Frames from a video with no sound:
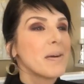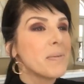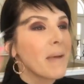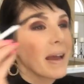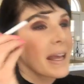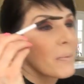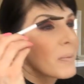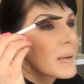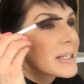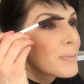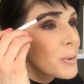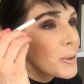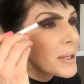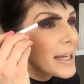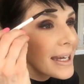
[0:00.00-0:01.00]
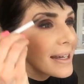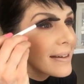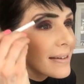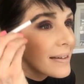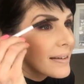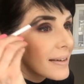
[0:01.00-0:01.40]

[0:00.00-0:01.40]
Coming back in with my spoolie.